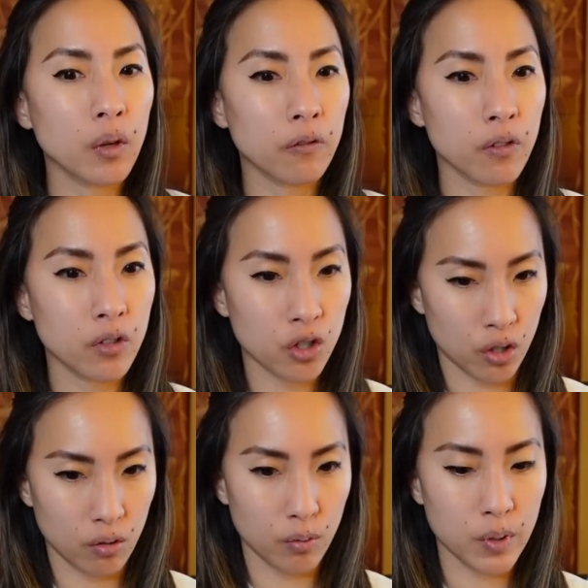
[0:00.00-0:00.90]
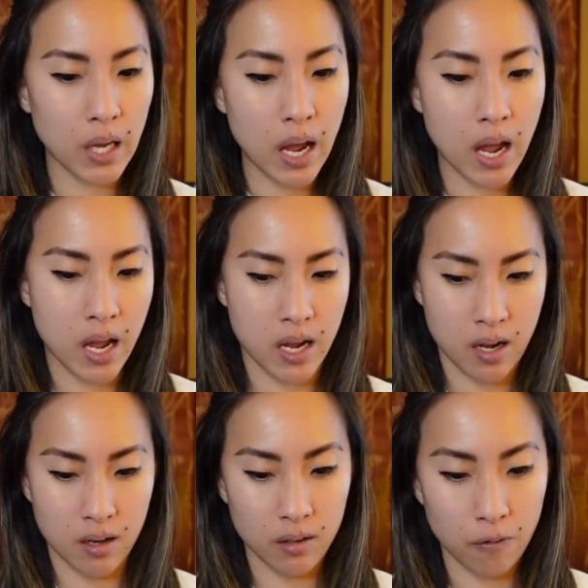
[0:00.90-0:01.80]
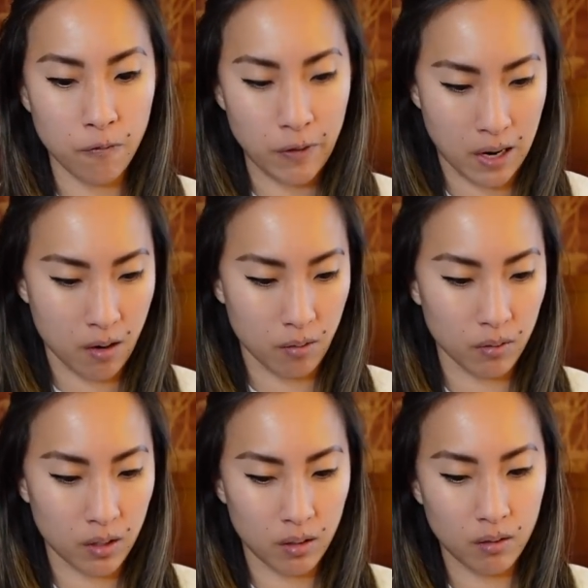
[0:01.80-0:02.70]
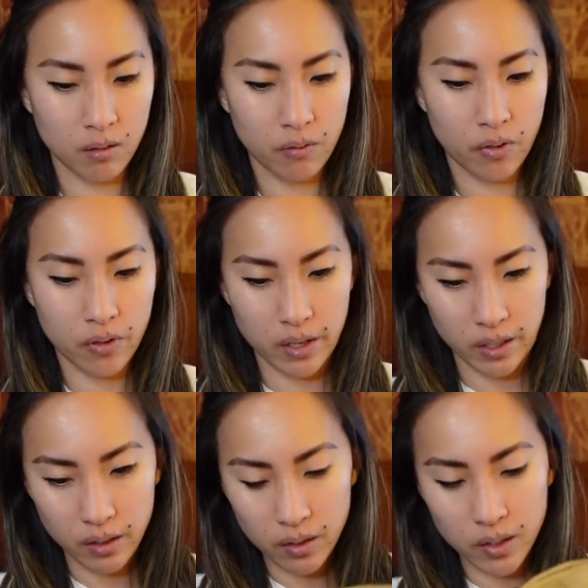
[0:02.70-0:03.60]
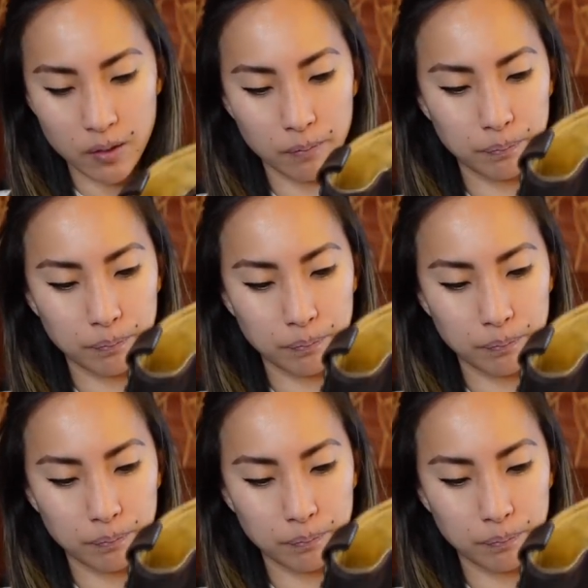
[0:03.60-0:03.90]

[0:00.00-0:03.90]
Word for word: went for the shoes and found these.